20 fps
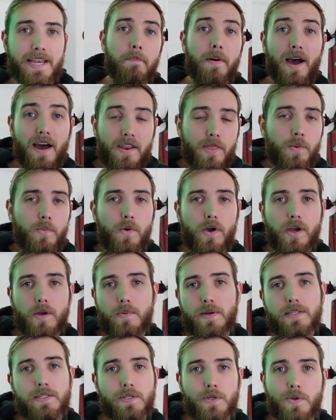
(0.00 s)
and part of the
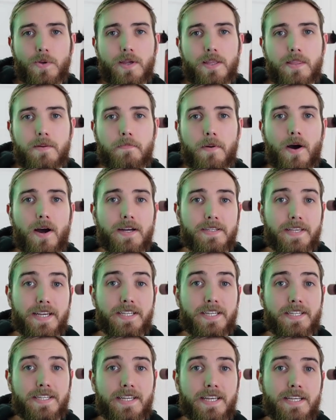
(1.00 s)
work we do in the buyer's
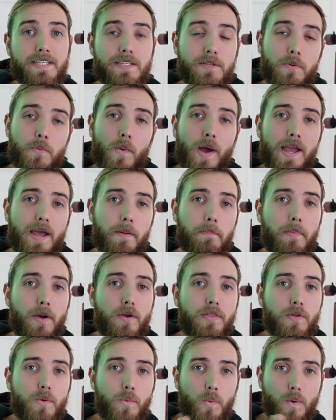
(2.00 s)
agent is to weigh up
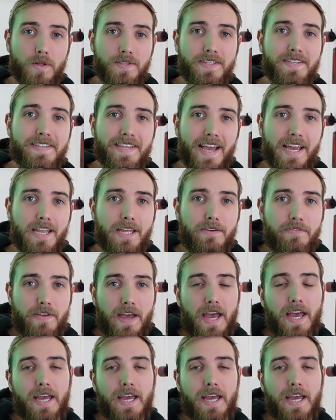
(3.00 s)
both quantitative